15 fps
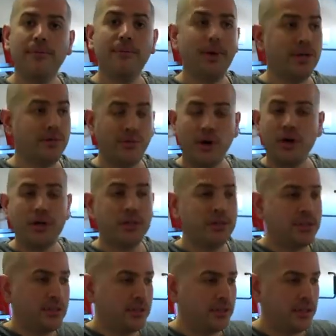But as far
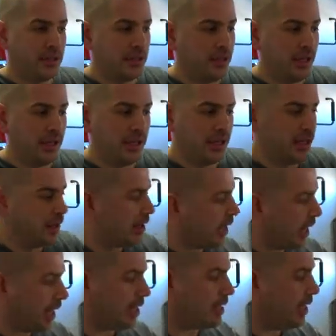as
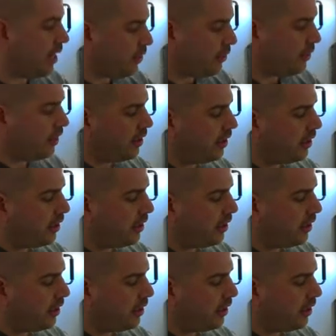that I can tell,